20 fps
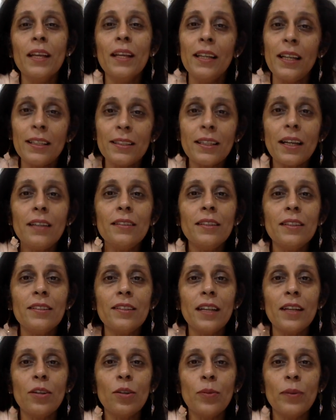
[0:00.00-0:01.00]
Let's
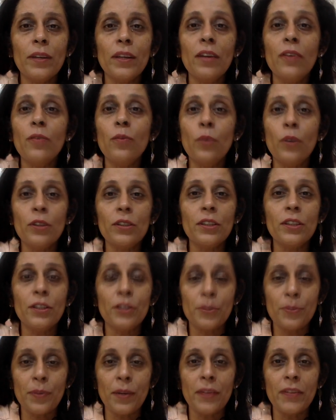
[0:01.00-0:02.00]
understand over here what
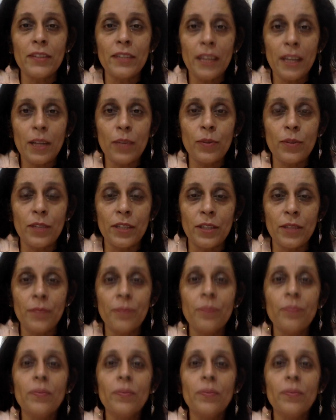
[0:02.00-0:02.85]
is private equity.